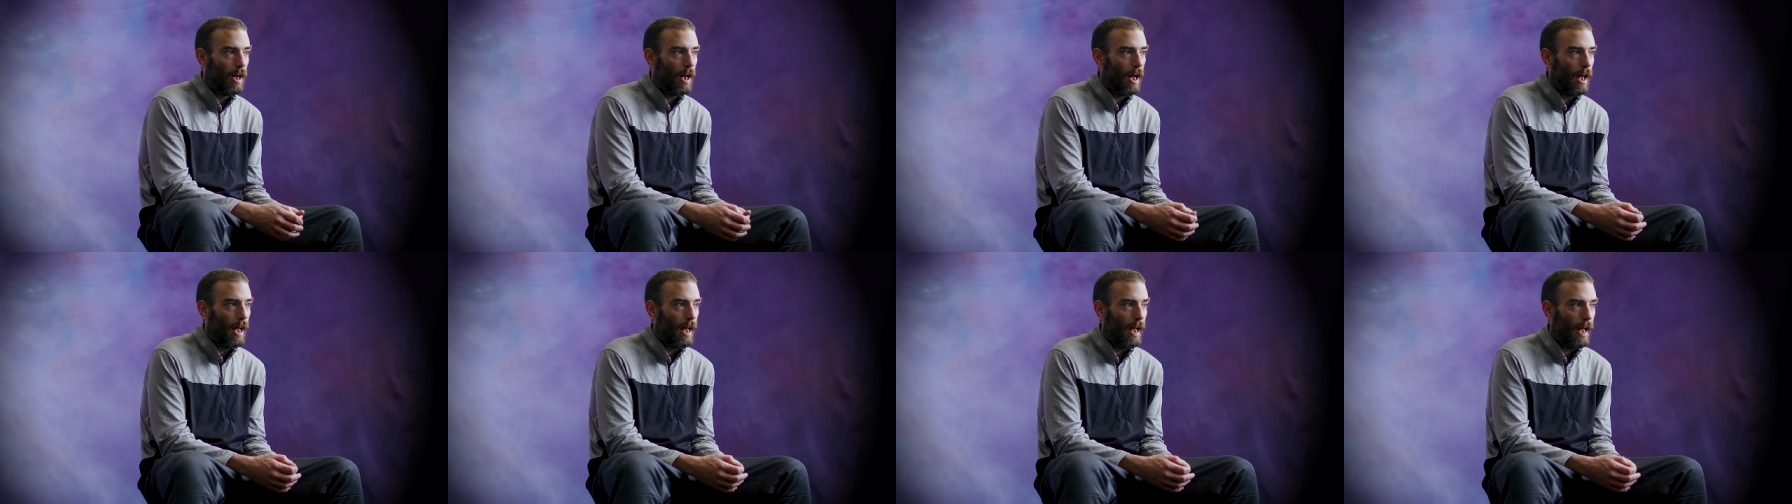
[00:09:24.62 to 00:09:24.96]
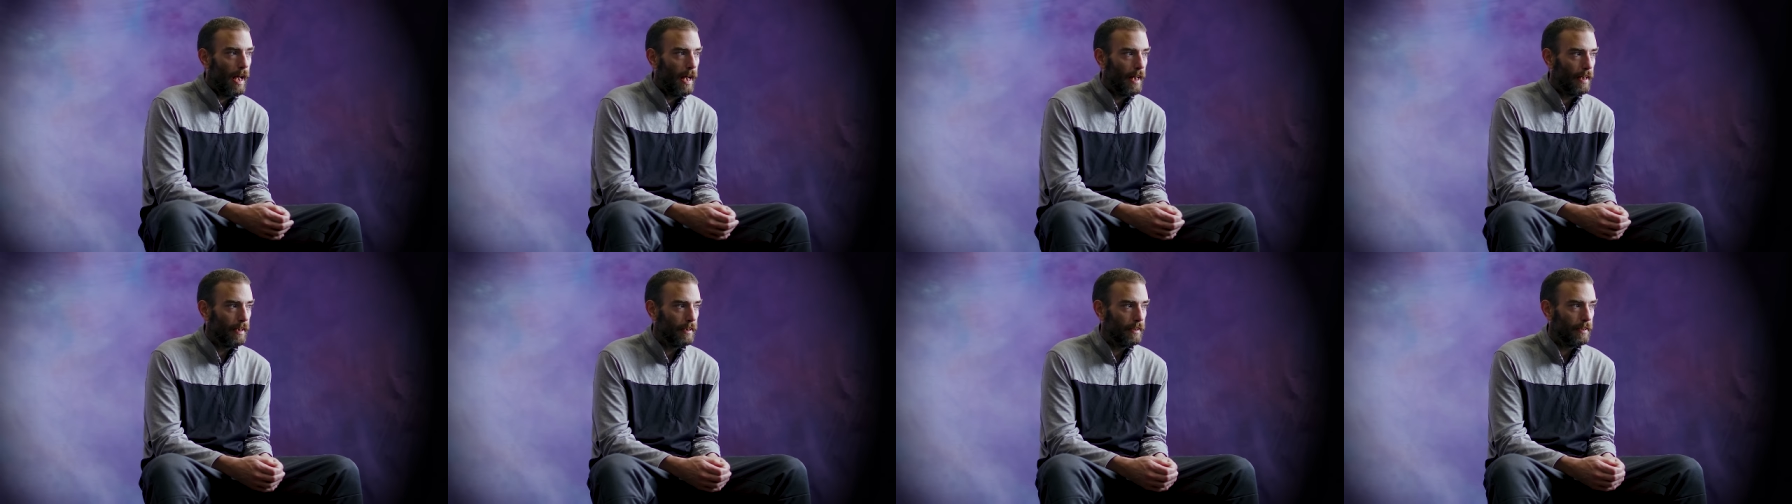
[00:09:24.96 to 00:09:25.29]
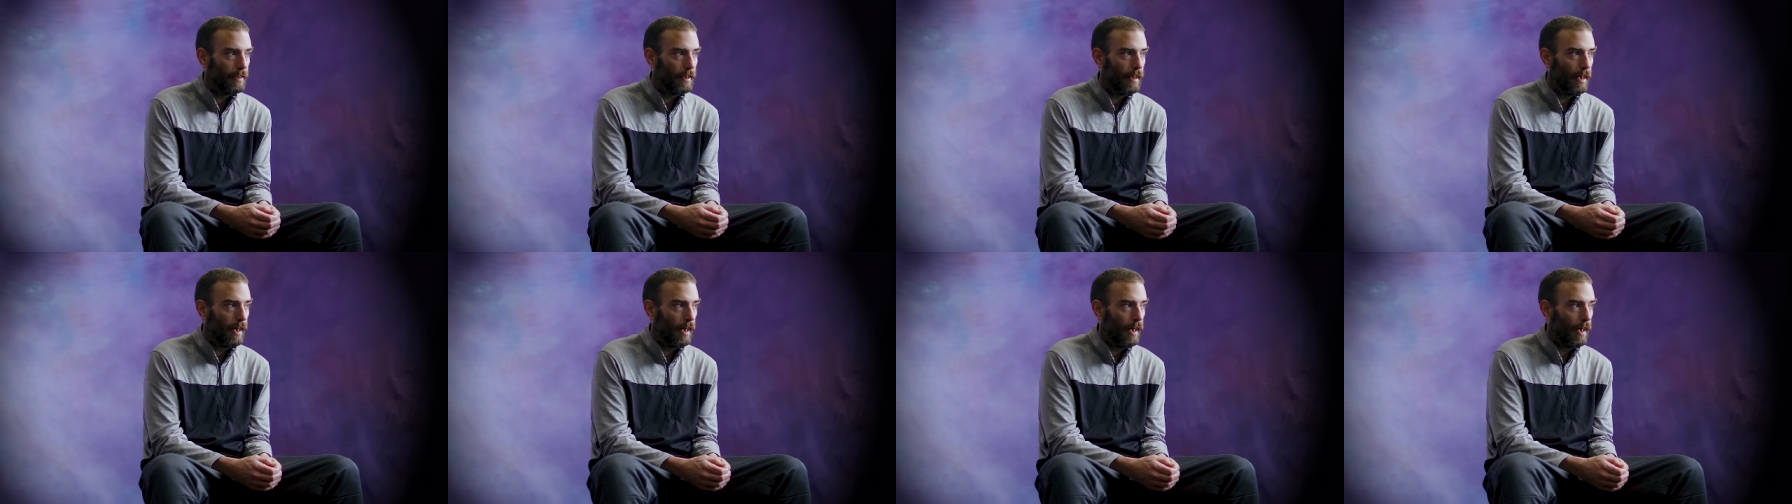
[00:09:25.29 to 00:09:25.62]
And
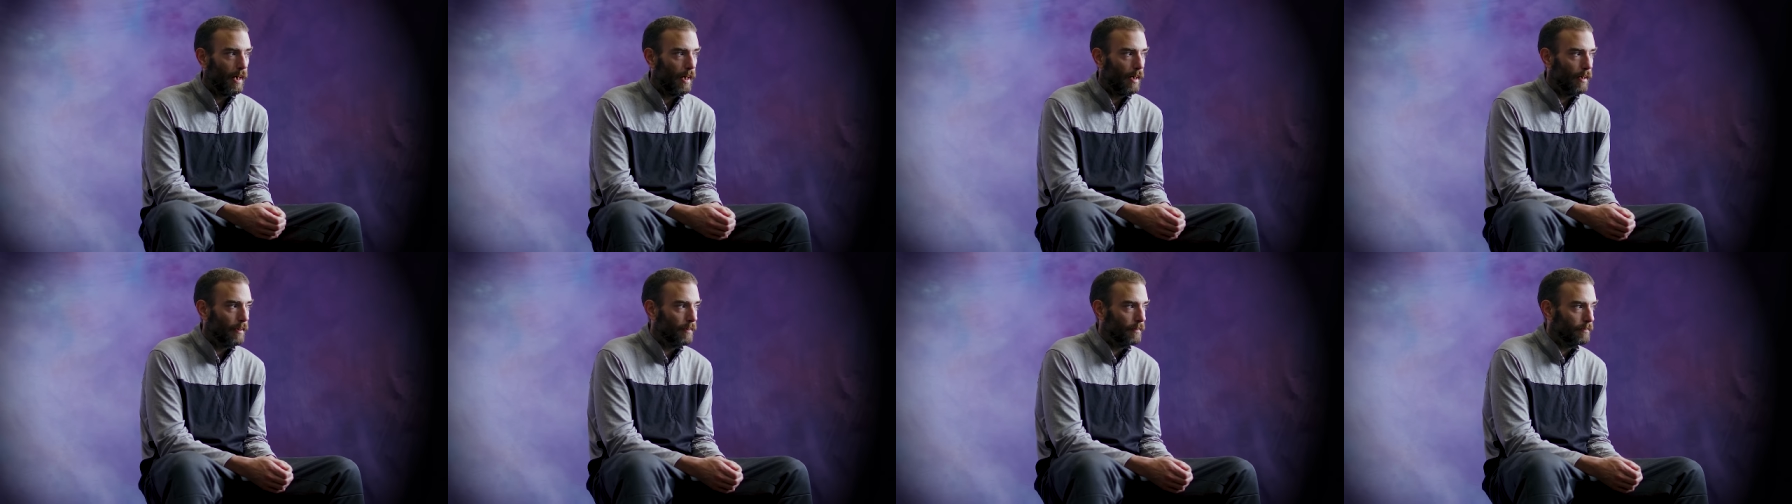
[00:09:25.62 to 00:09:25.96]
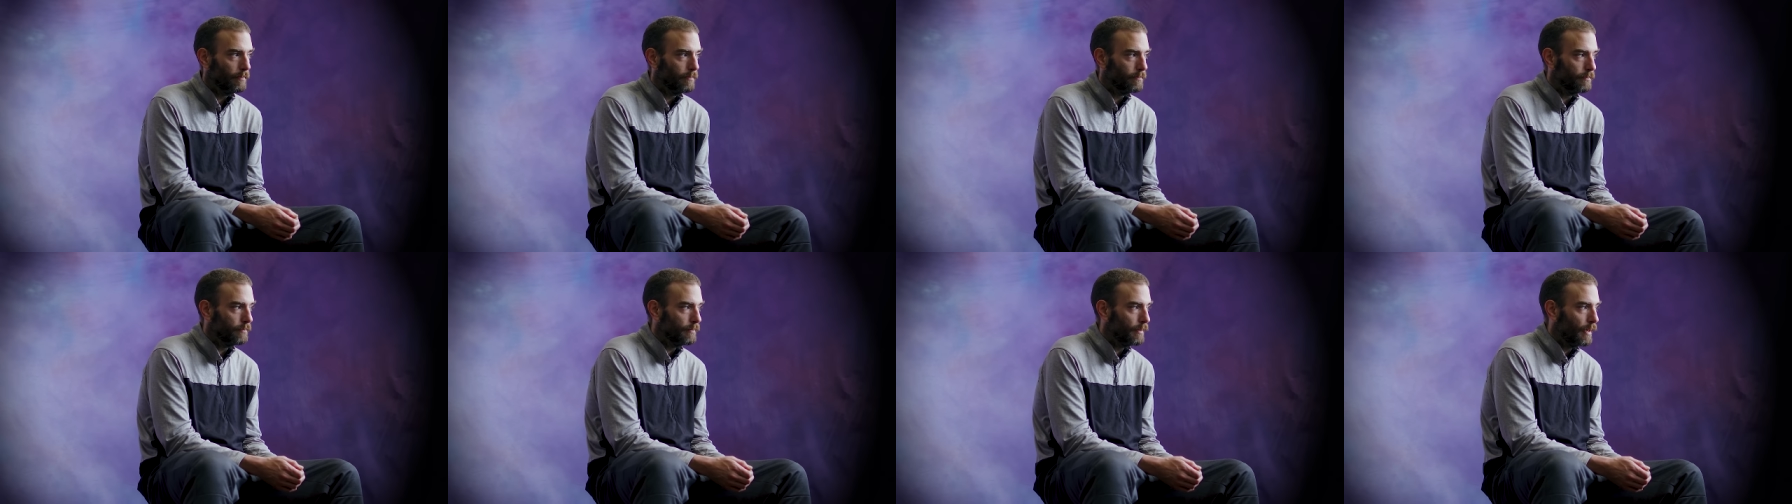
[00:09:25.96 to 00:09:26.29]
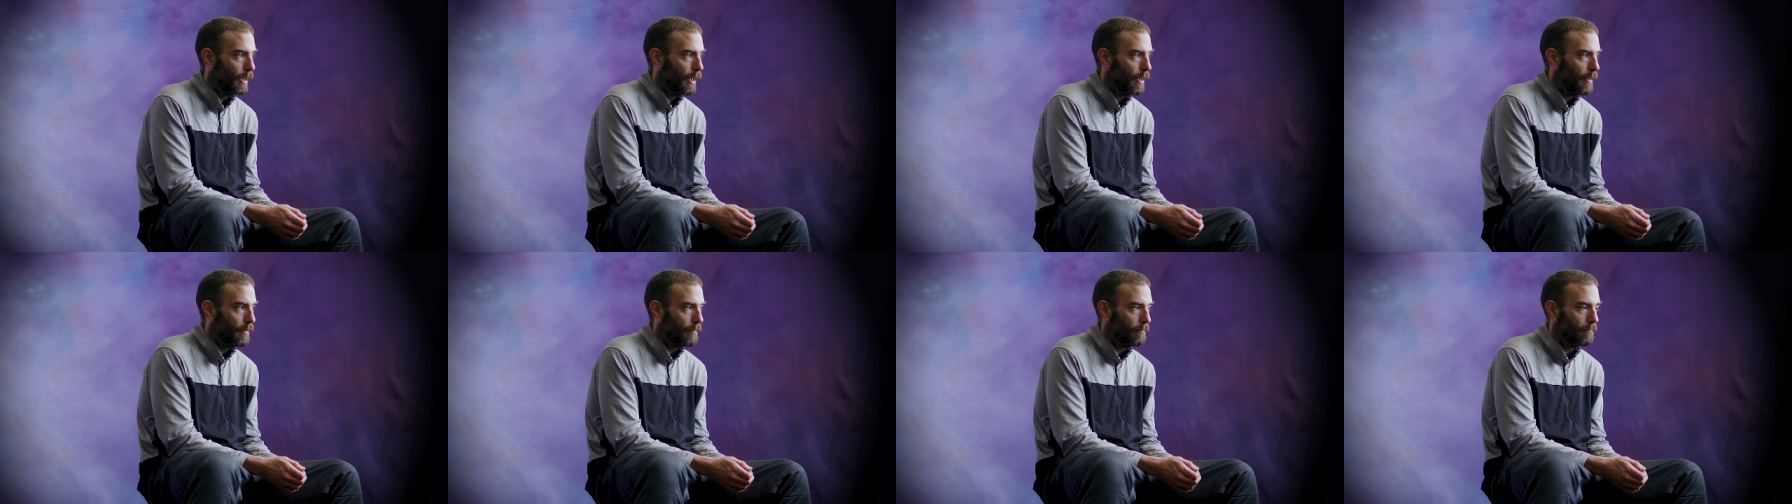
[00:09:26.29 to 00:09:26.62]
uh,
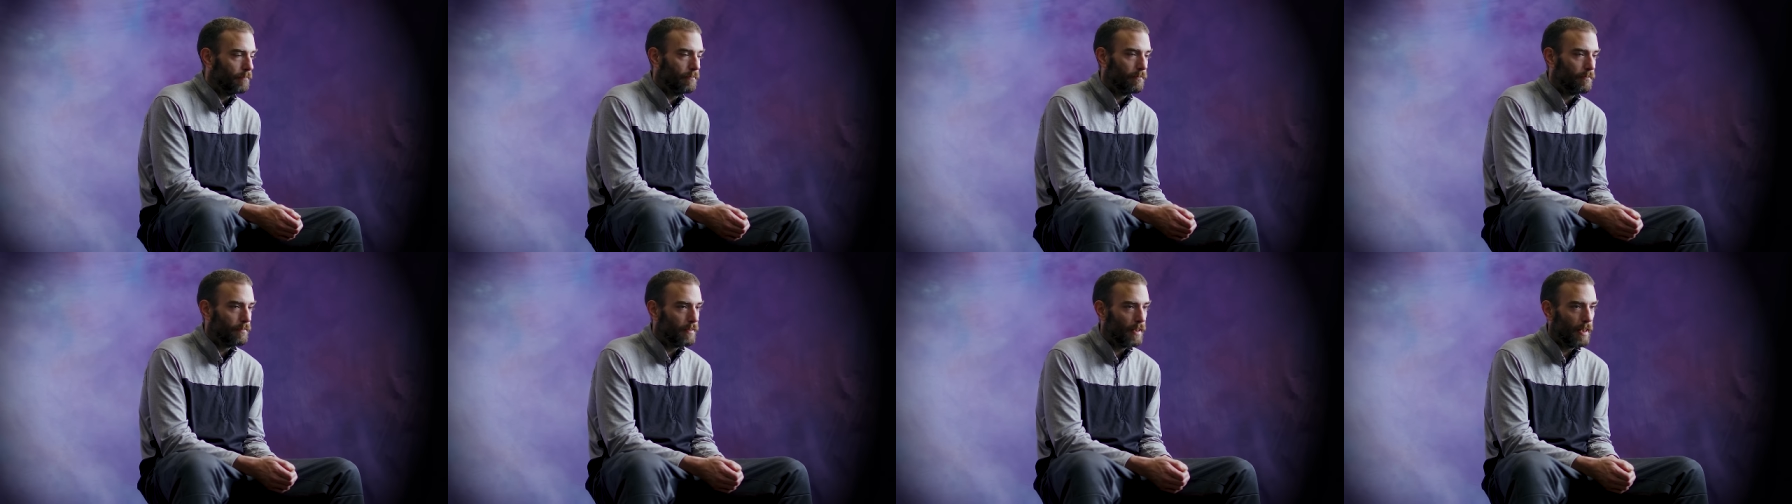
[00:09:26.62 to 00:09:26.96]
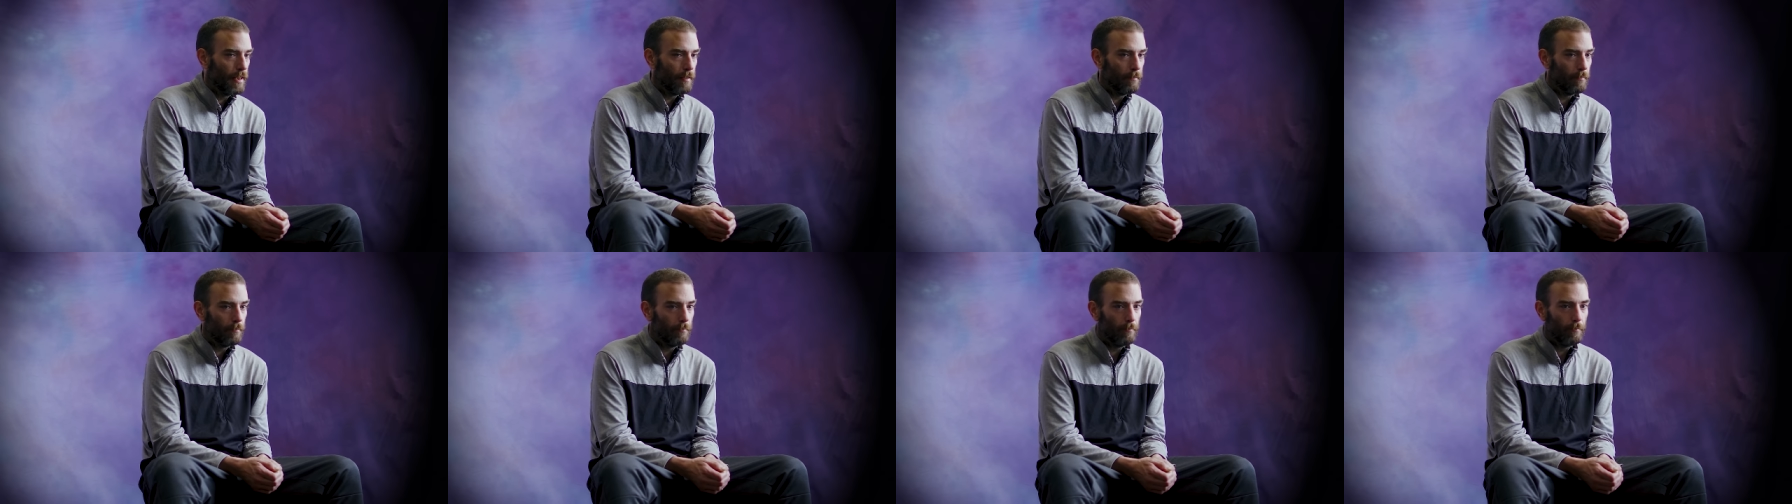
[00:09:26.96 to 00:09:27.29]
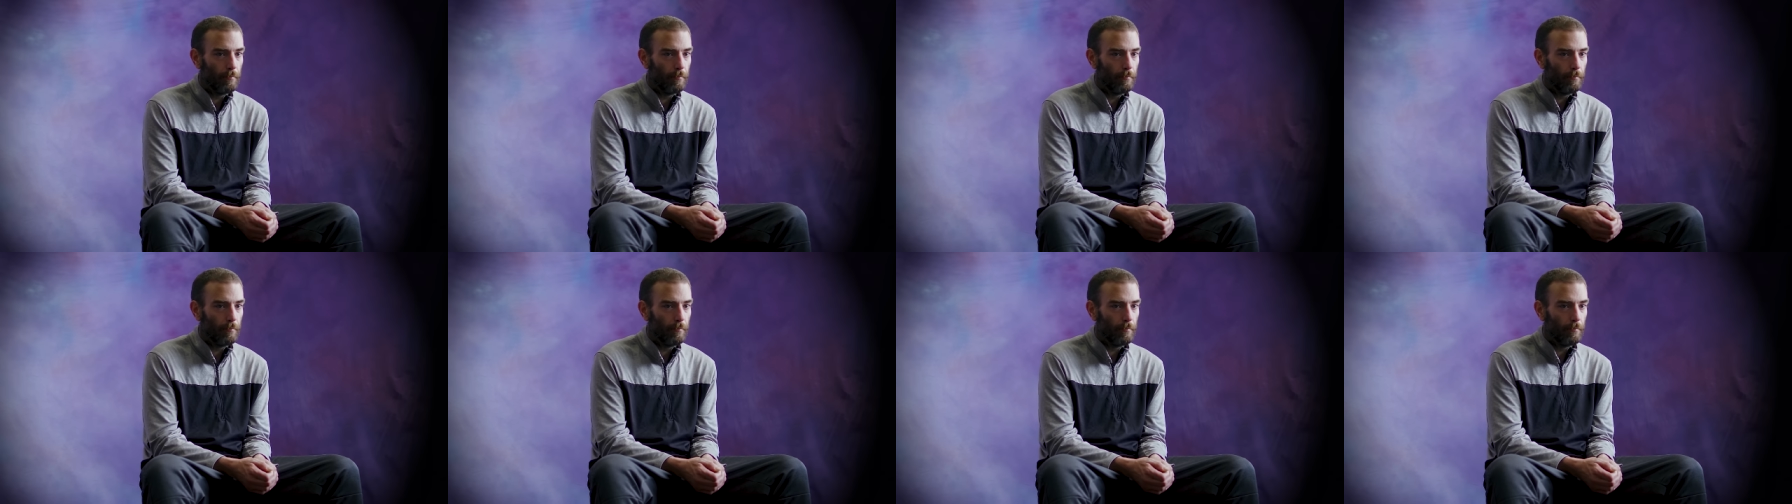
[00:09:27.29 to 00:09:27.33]
I've then,